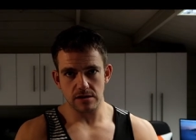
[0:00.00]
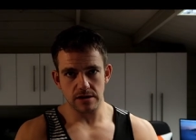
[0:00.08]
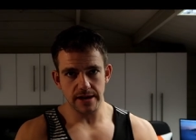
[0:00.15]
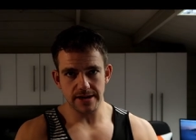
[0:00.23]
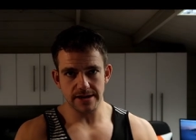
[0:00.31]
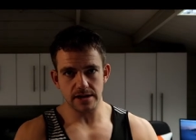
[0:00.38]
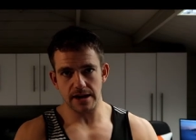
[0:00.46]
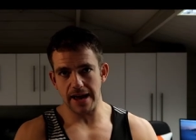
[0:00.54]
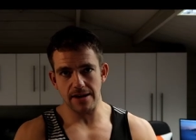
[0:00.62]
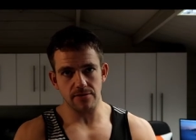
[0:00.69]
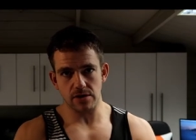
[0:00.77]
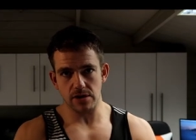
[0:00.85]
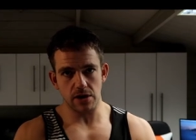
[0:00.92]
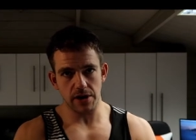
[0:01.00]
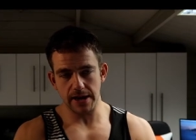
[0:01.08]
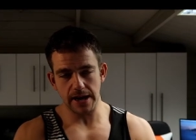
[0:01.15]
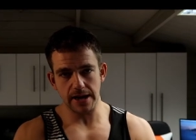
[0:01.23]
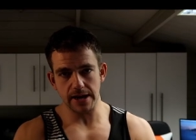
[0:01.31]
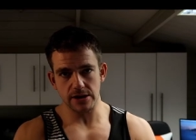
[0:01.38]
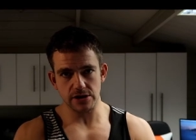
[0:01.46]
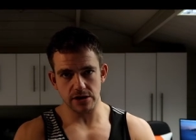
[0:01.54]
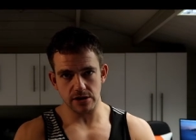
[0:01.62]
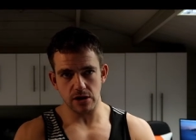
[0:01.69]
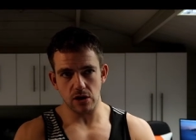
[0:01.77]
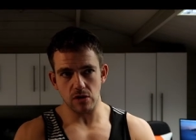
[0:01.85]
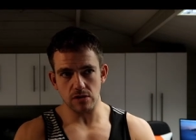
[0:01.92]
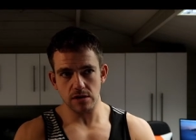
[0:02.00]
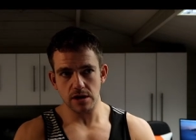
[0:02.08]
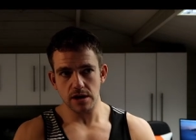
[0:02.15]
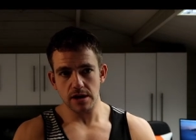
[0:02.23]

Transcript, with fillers: isn't ever going to get you to your goal.